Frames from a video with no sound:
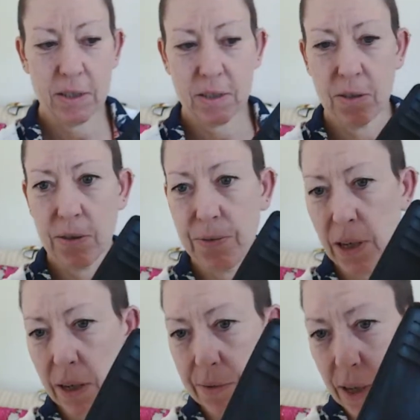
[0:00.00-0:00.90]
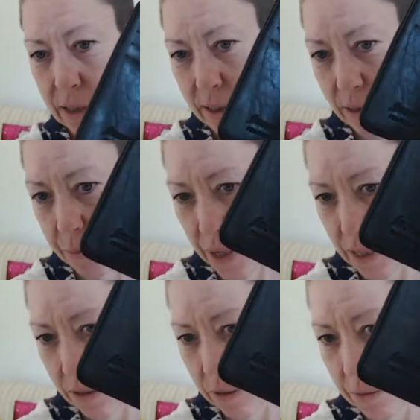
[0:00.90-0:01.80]
It's got a Filofax little
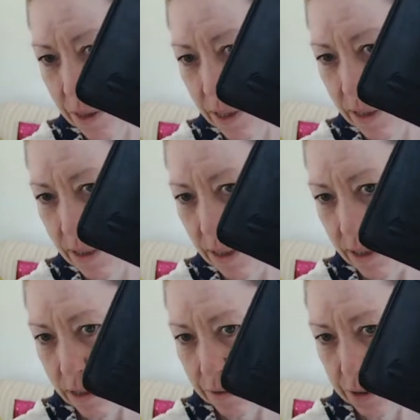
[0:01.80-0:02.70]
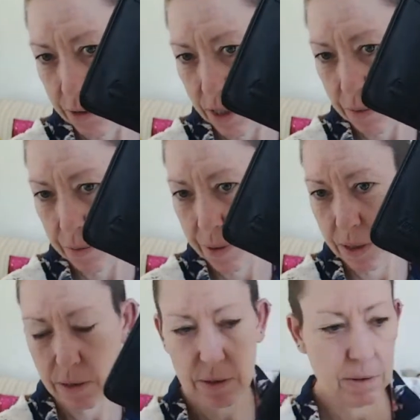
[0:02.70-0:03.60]
pencil with it, a little retractable
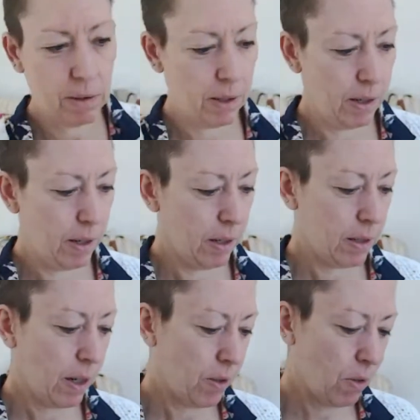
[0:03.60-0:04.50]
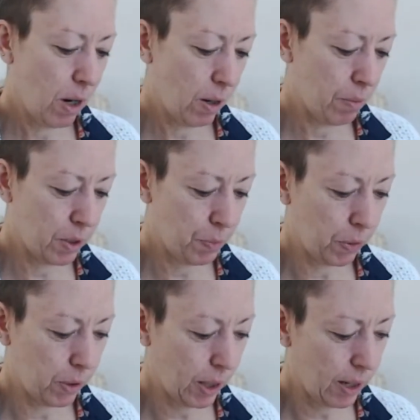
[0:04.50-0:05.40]
pencil. So I thought I almost
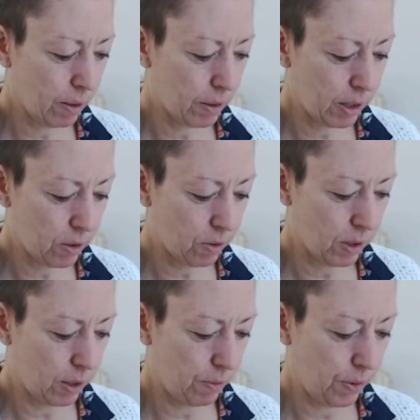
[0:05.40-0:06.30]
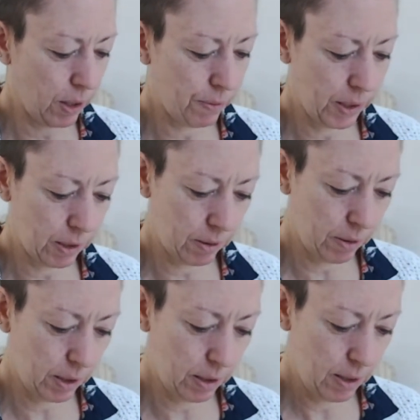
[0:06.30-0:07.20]
pulled that out, and then I saw it said Filofax
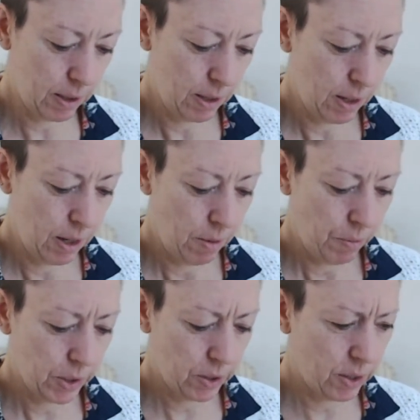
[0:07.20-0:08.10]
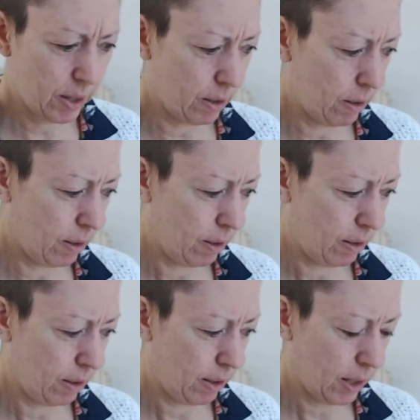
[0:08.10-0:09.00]
on it. But still,
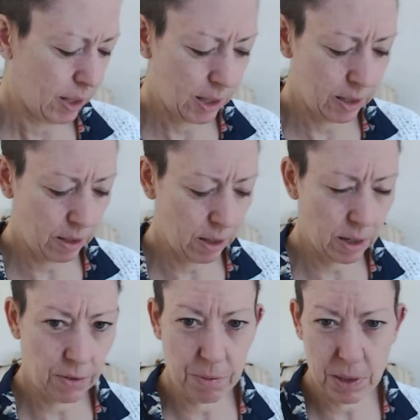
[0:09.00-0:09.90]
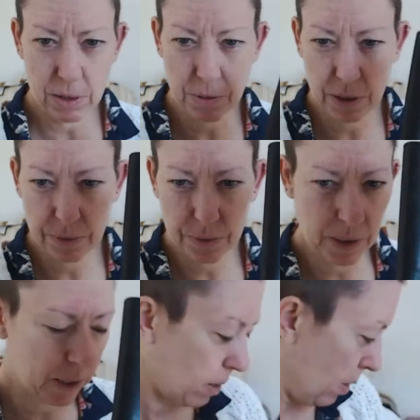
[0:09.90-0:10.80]
I think these only go for about 12
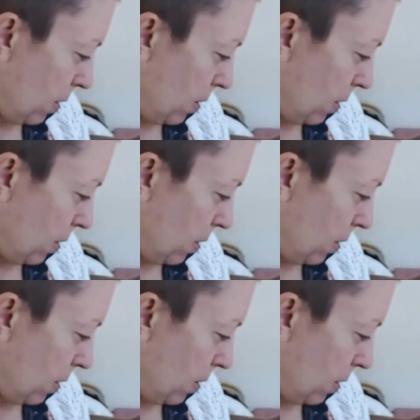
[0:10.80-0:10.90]
quid.